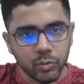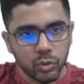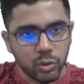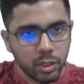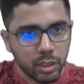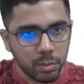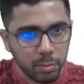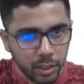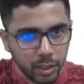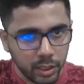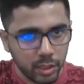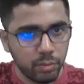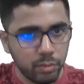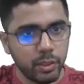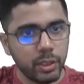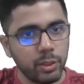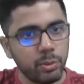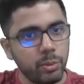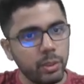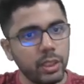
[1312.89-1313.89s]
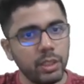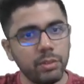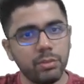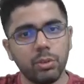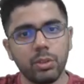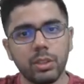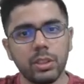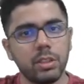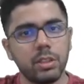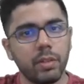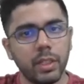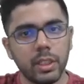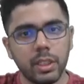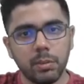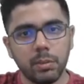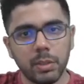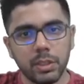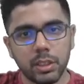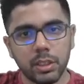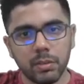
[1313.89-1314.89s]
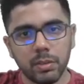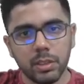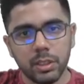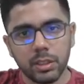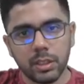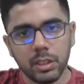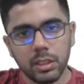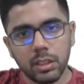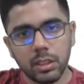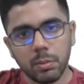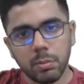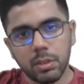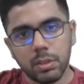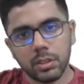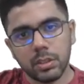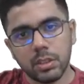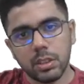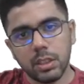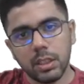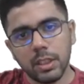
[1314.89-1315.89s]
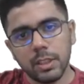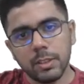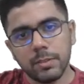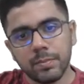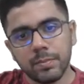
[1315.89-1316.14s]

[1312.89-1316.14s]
So remainder when 24 is divided by 7 is either plus 3